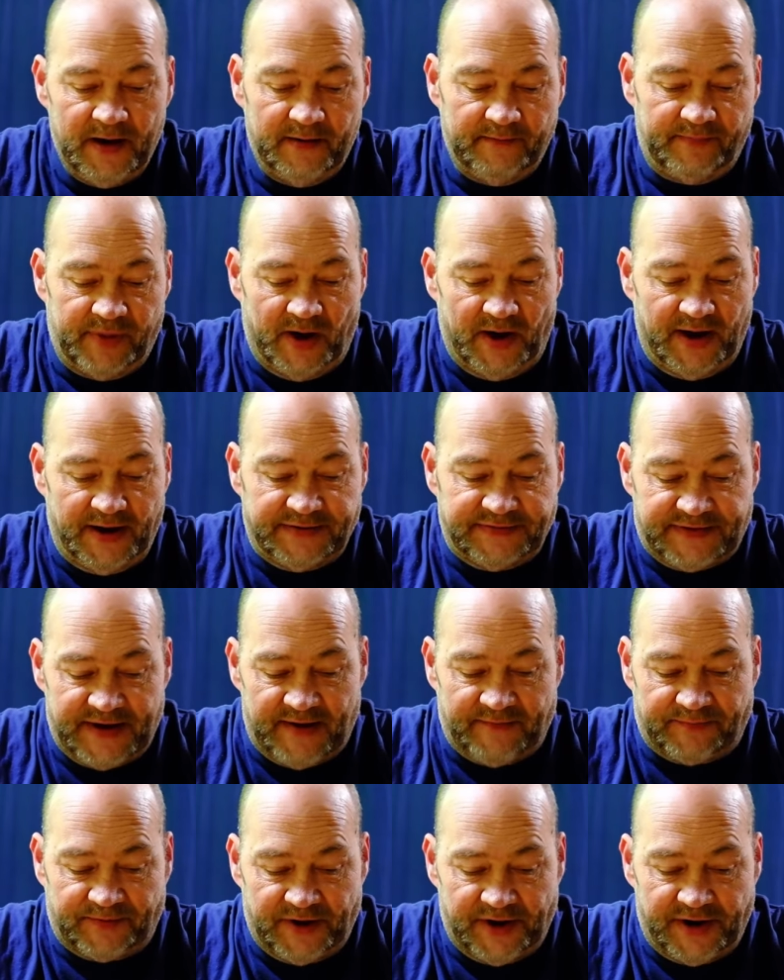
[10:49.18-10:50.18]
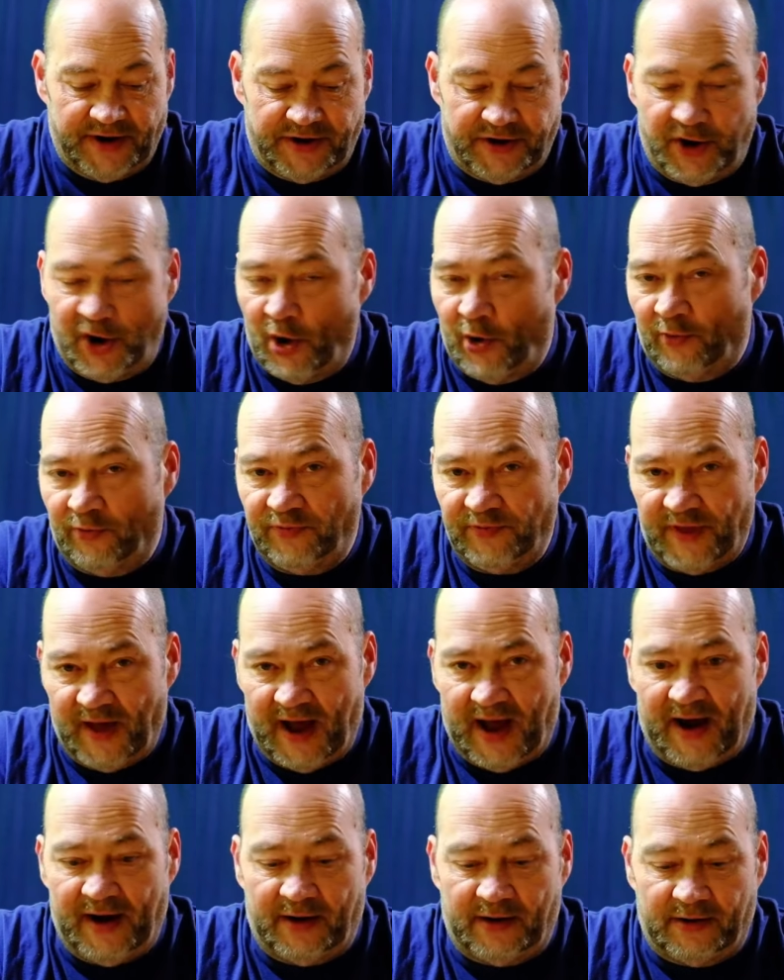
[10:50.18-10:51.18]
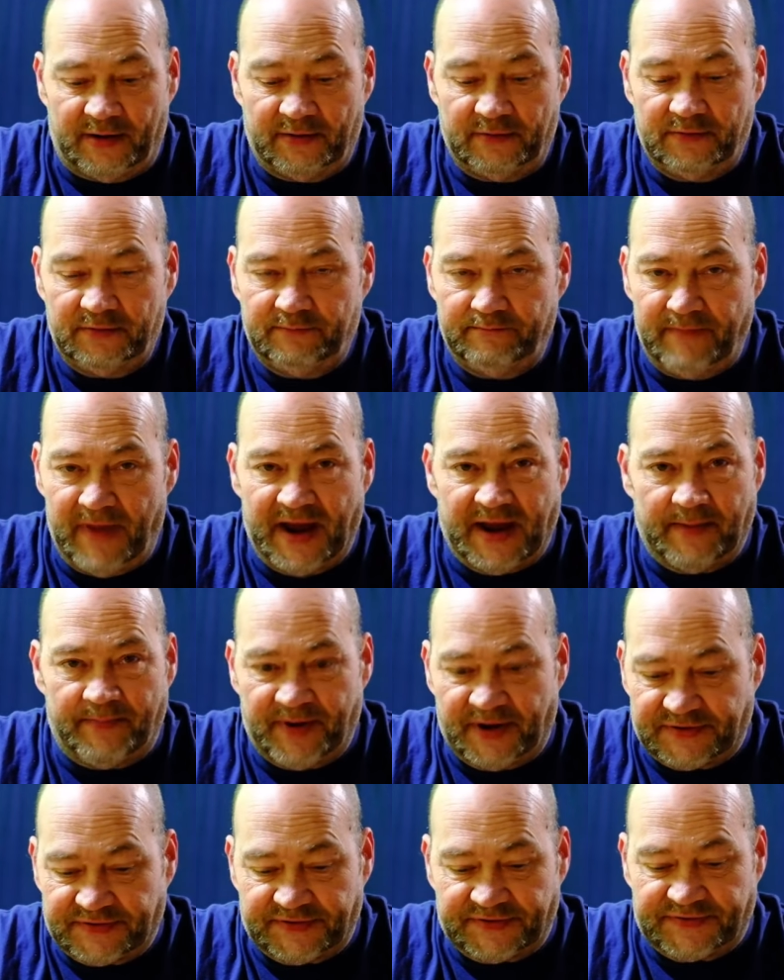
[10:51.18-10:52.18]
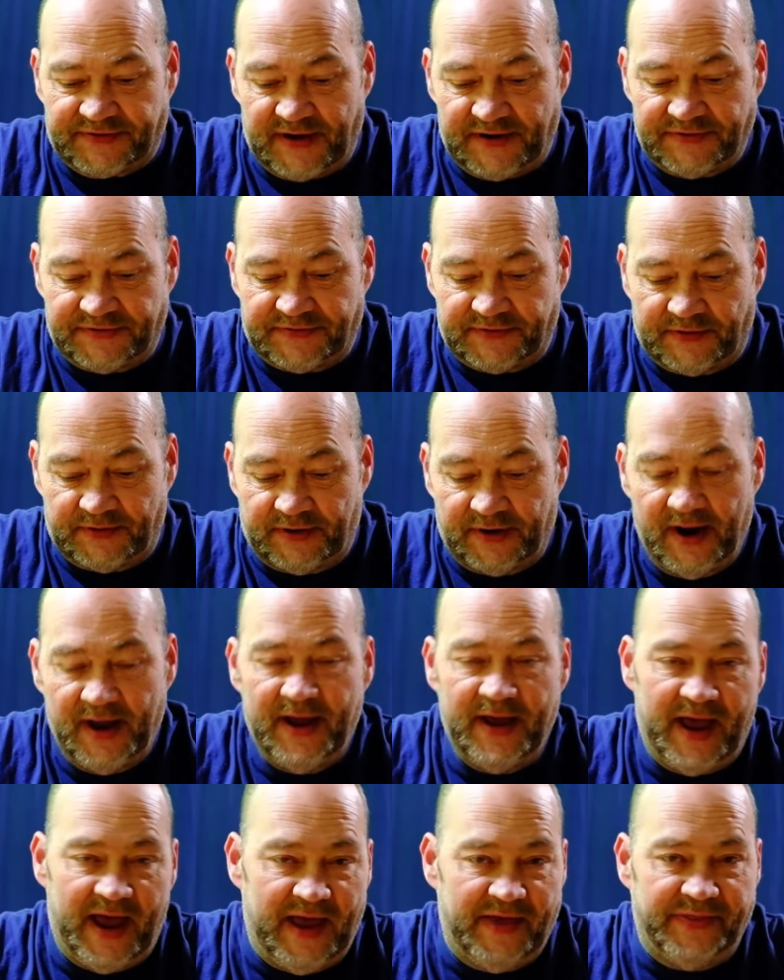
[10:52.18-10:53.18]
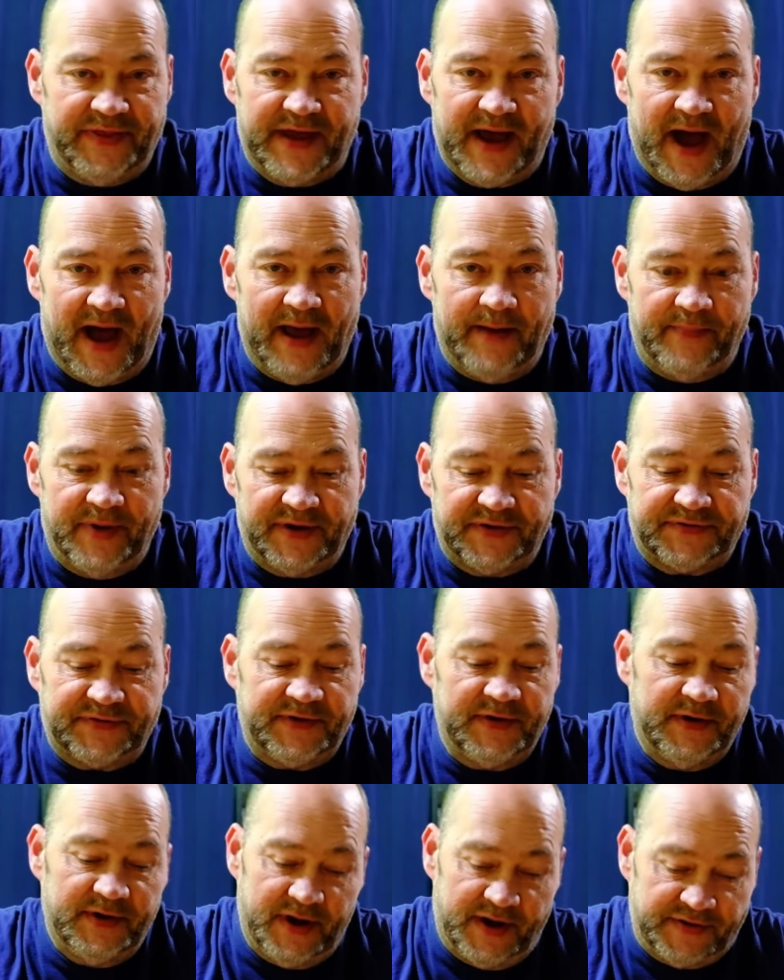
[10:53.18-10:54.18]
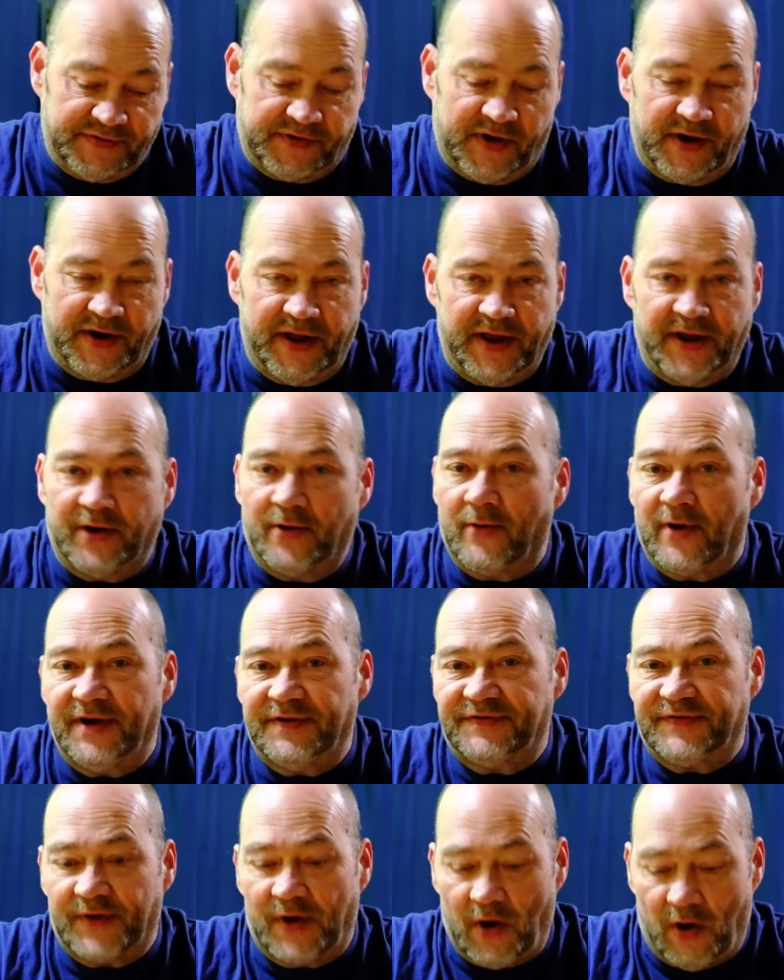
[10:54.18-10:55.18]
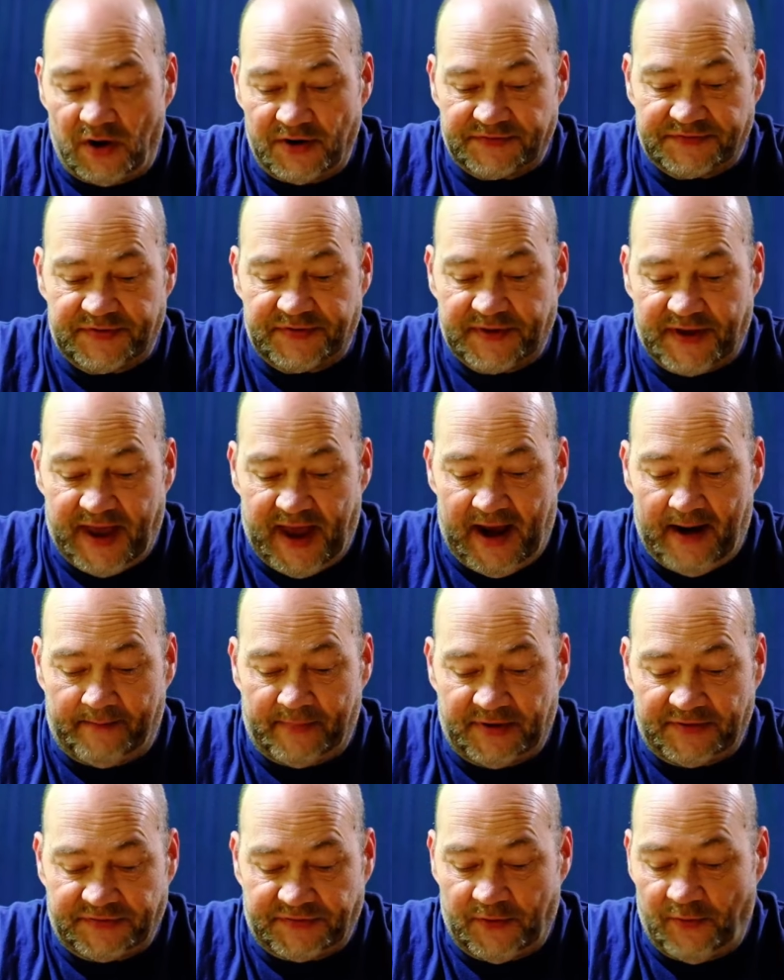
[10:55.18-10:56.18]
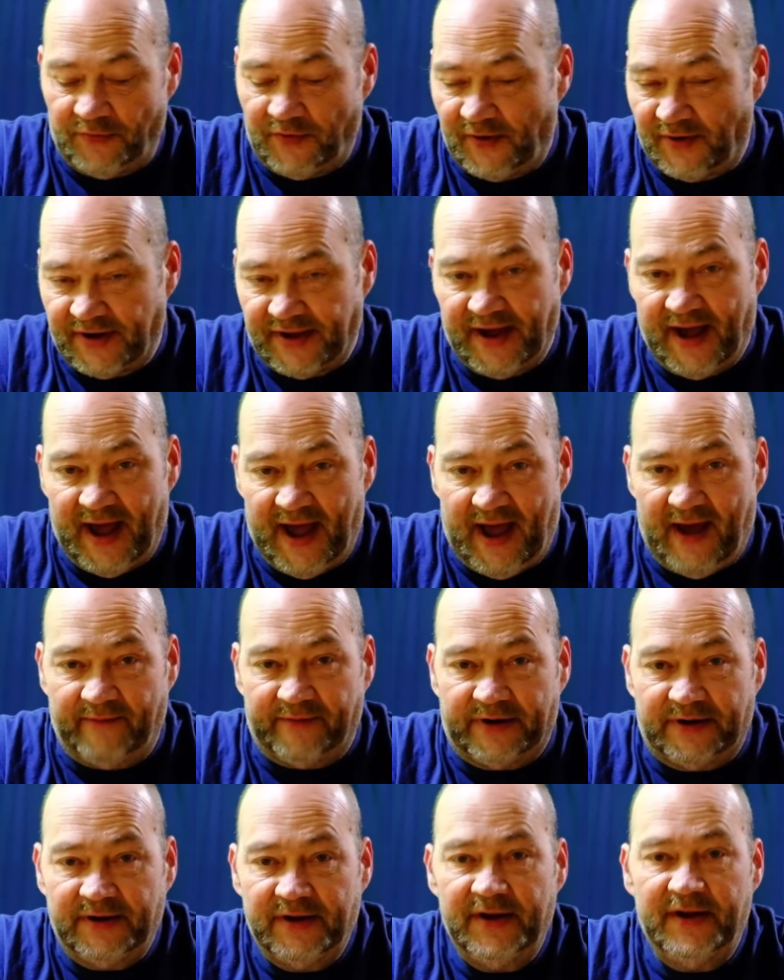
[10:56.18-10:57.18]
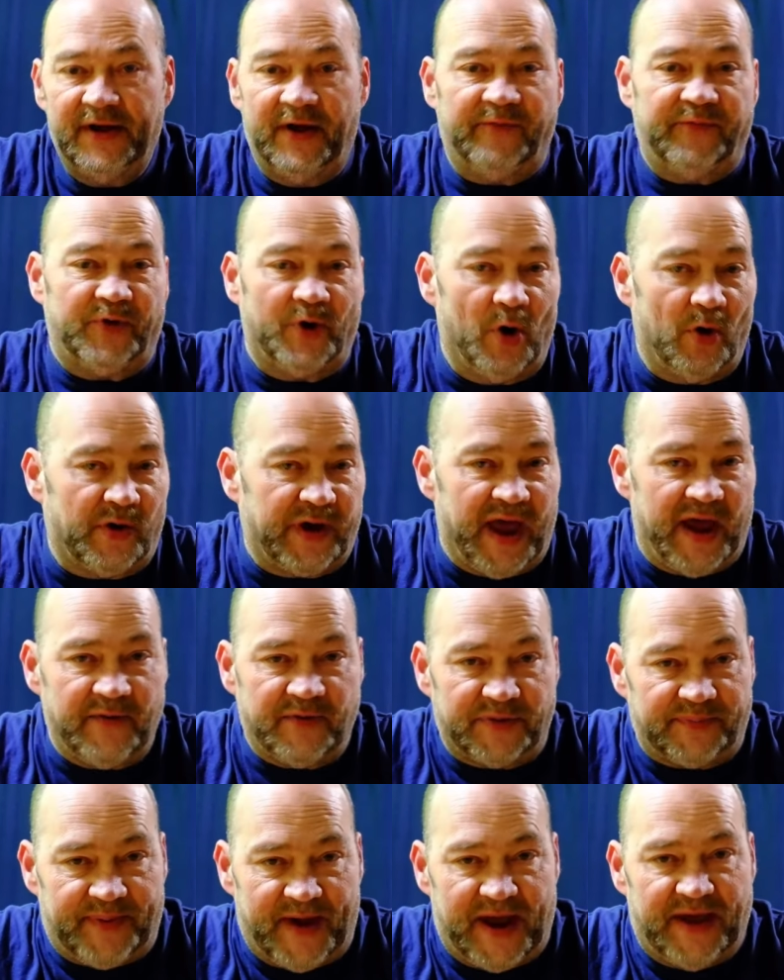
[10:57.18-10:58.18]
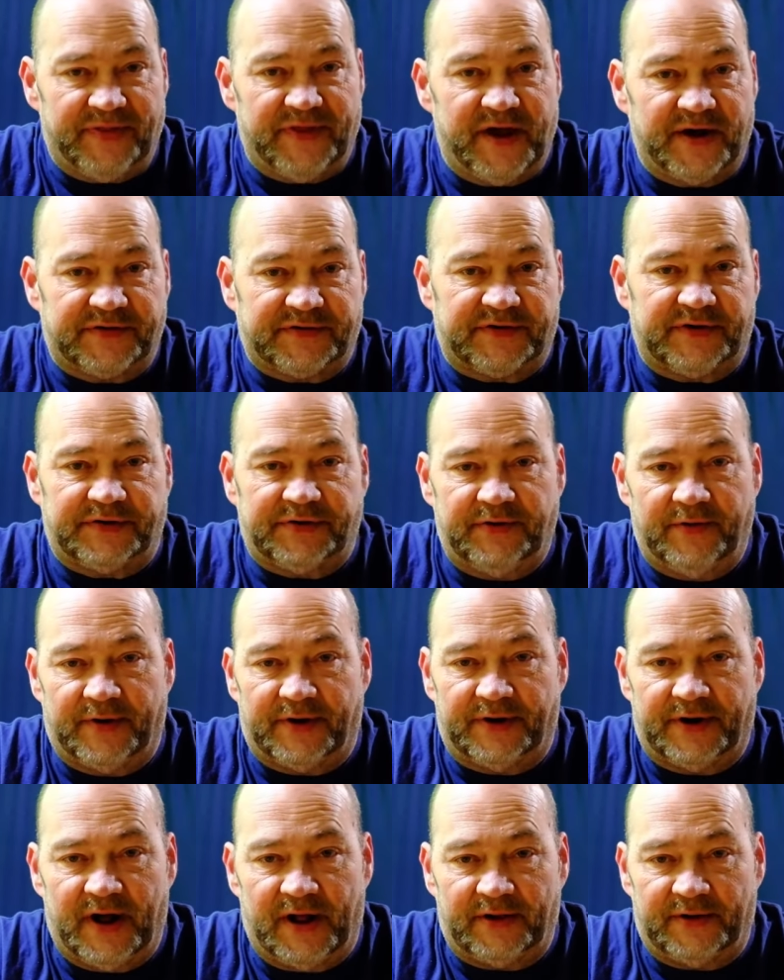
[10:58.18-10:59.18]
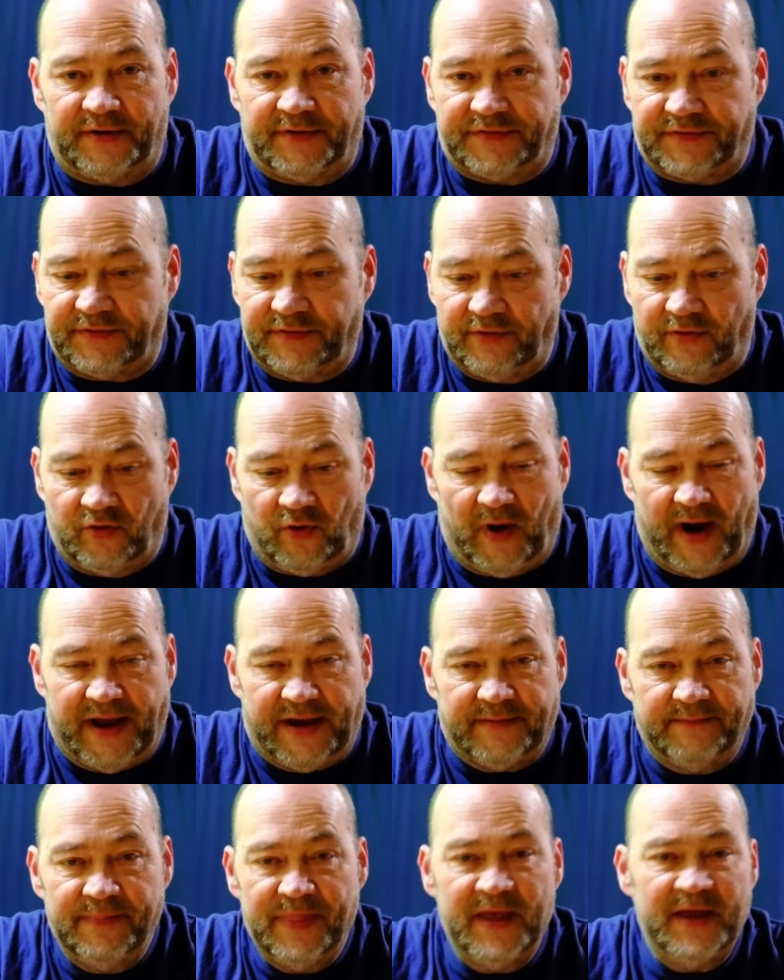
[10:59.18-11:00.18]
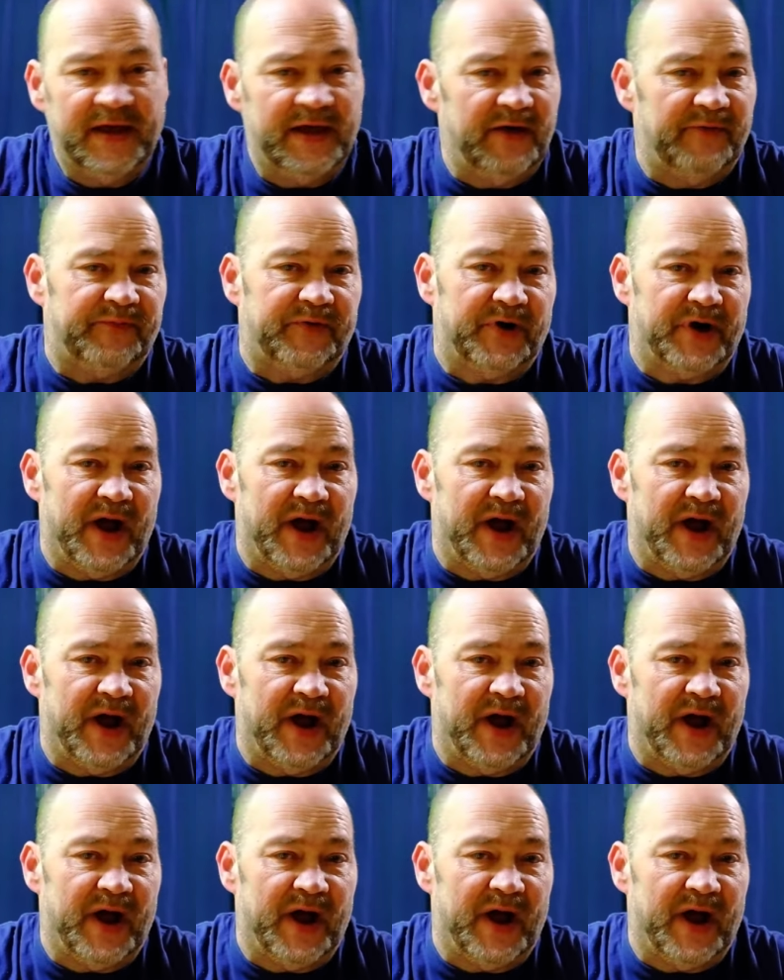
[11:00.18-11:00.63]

but definitely, you know, the higher megapixel sensor and the IBIS is going to increase the cost of the camera. So there you have it. If you're okay with paying the extra $200, great. If you're